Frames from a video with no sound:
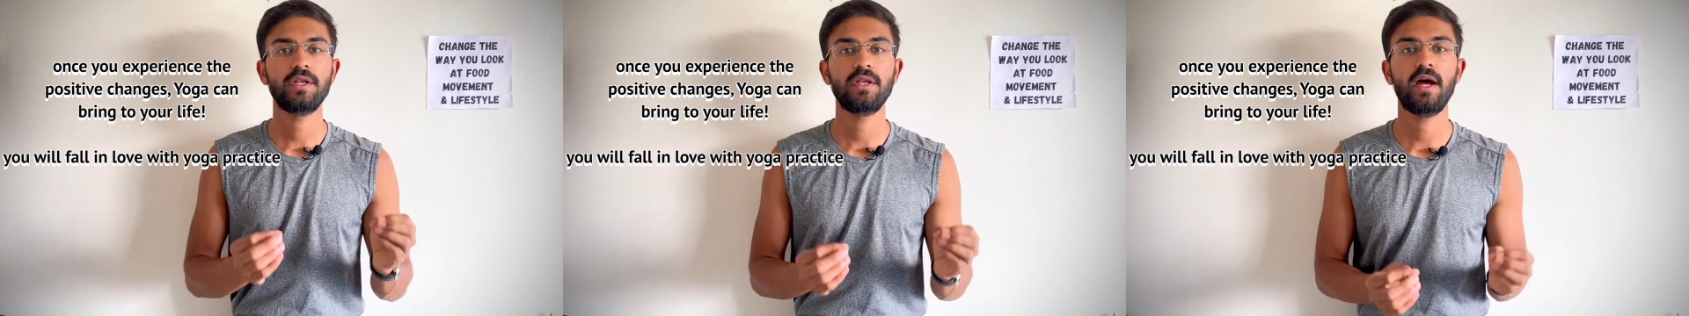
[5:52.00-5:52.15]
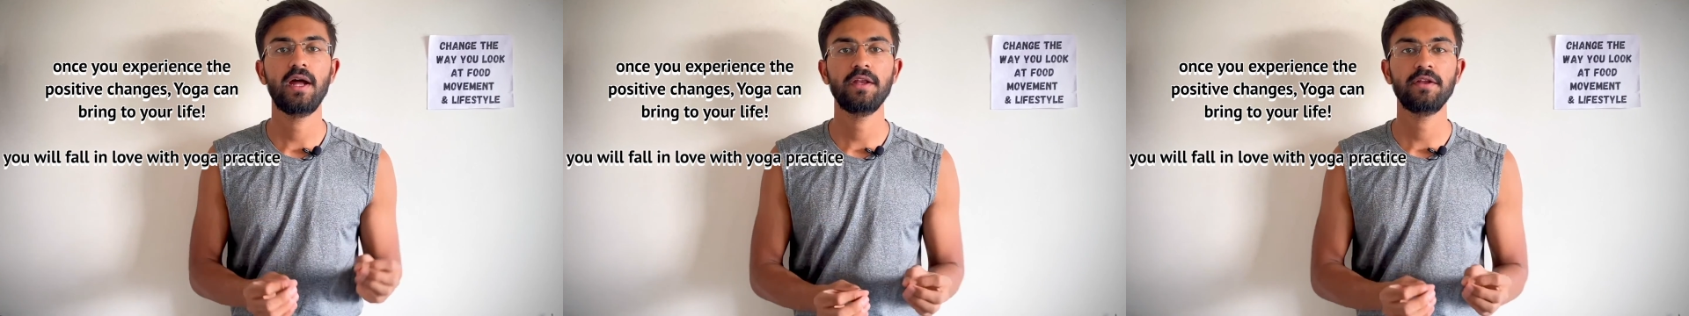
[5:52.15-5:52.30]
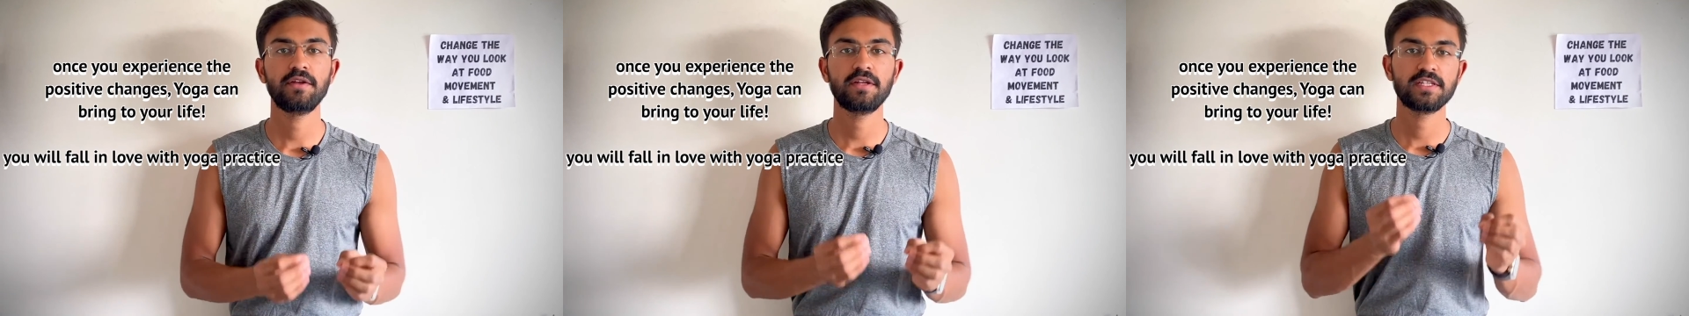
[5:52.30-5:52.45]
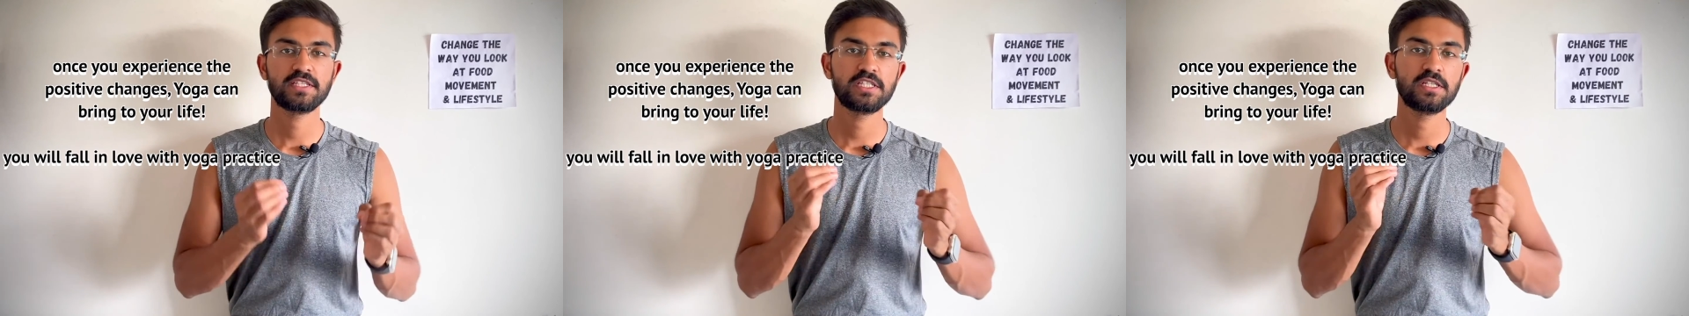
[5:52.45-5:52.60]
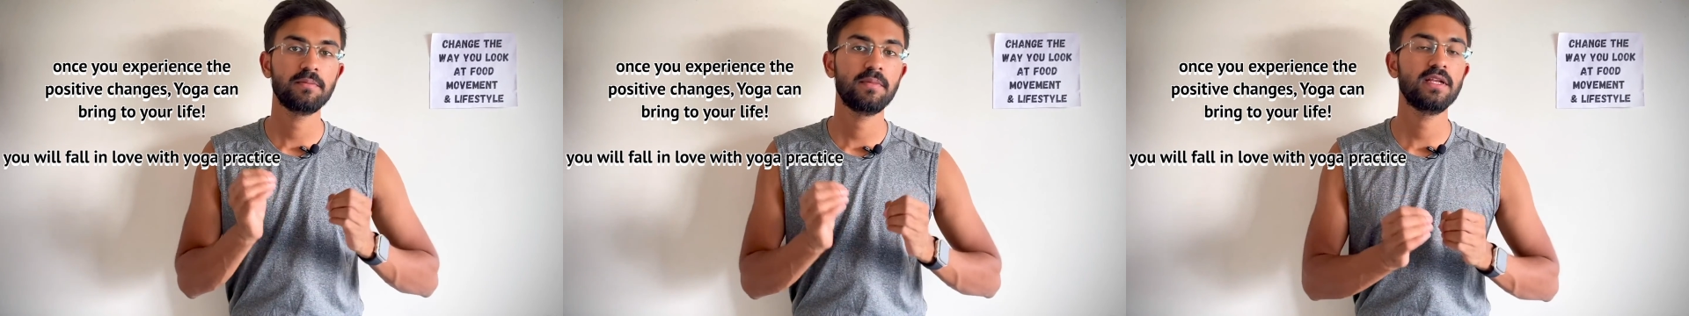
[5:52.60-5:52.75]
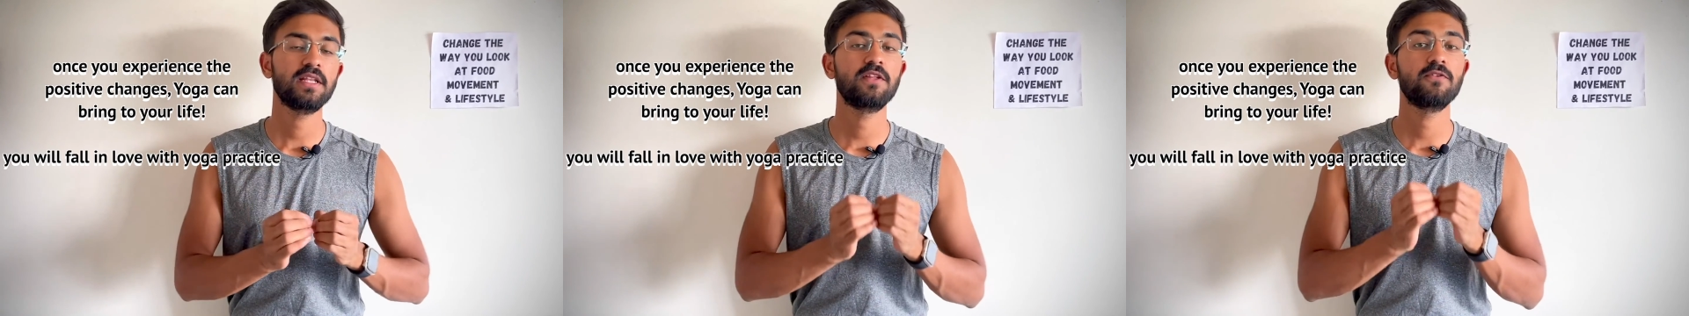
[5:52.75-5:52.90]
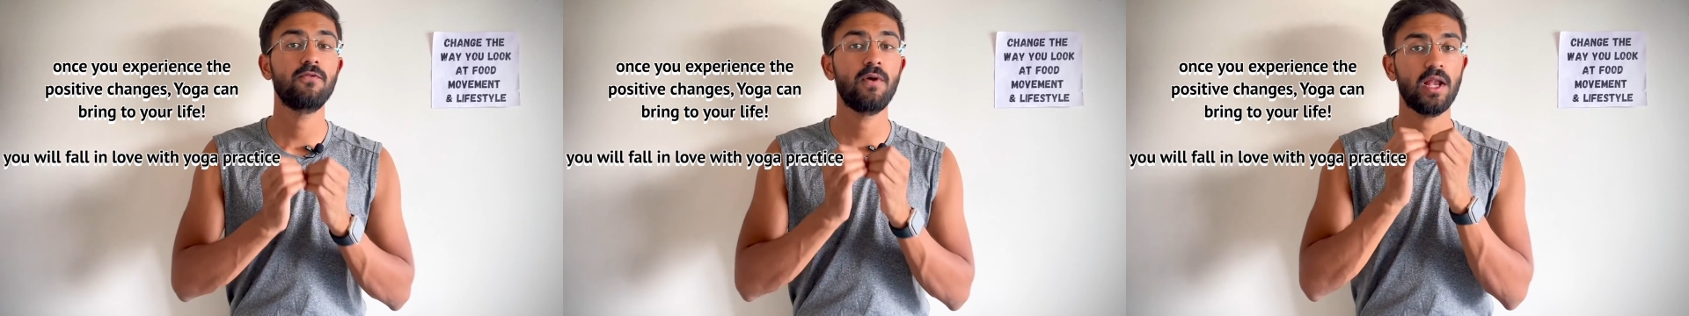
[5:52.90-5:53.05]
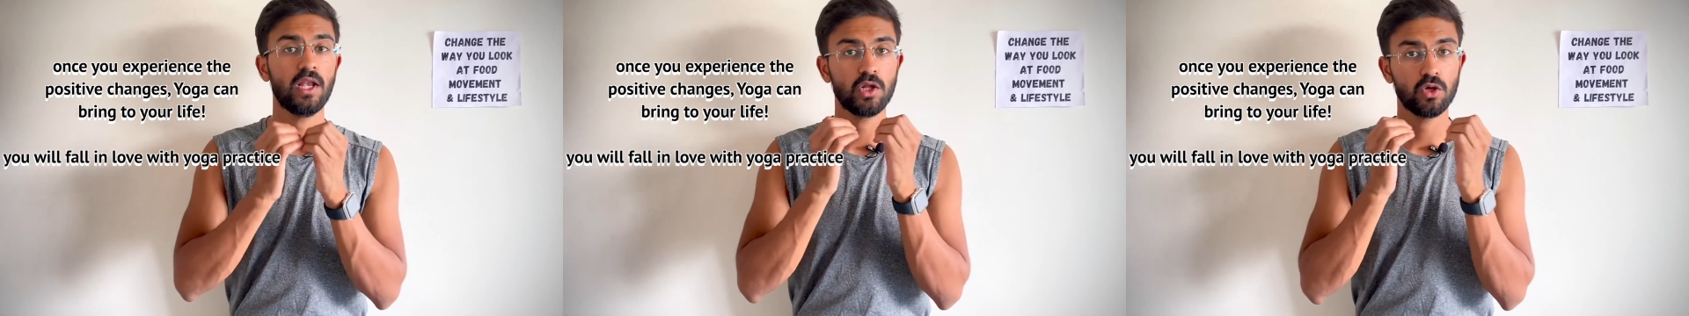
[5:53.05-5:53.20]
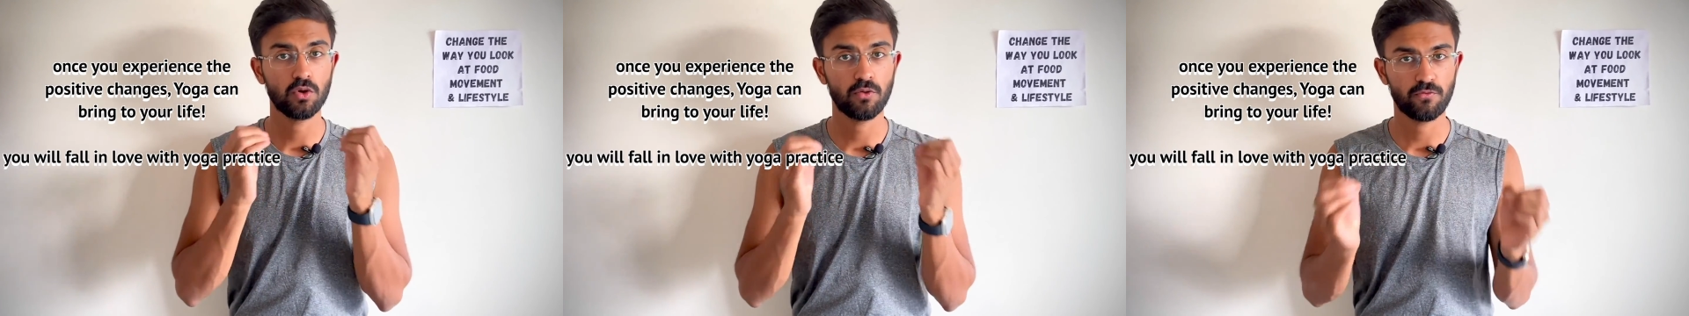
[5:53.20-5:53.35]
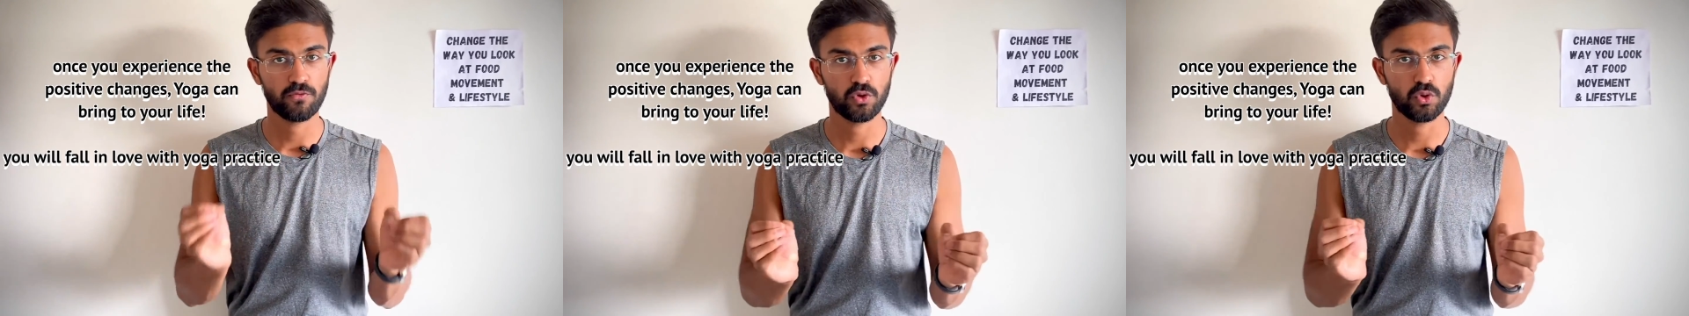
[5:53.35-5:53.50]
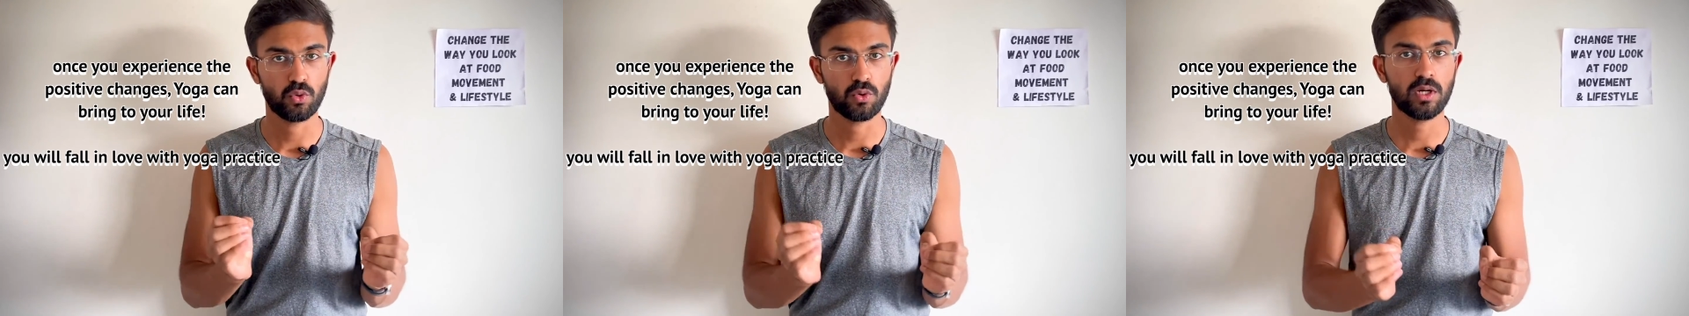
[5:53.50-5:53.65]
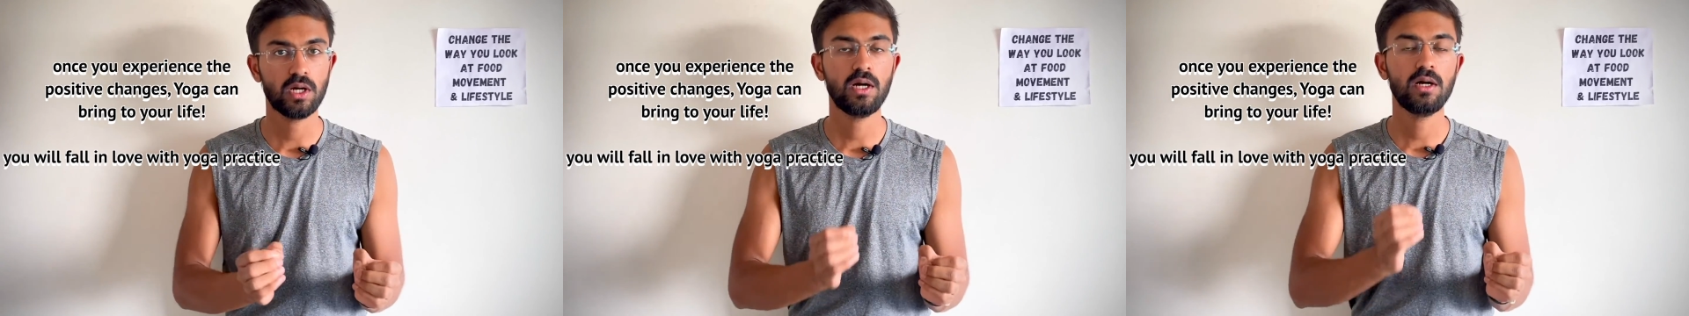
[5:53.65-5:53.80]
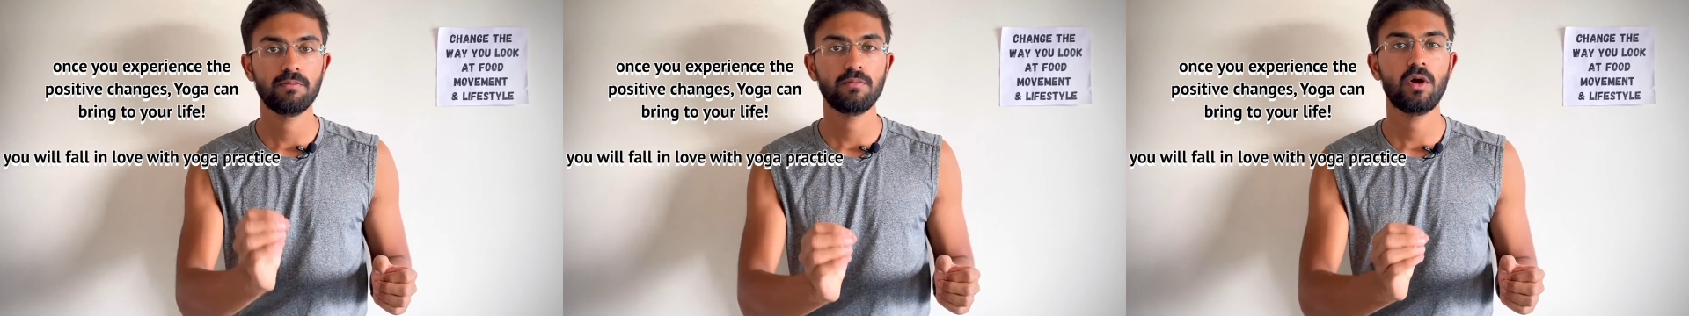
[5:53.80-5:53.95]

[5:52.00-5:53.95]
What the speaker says: underestimate the value of yoga.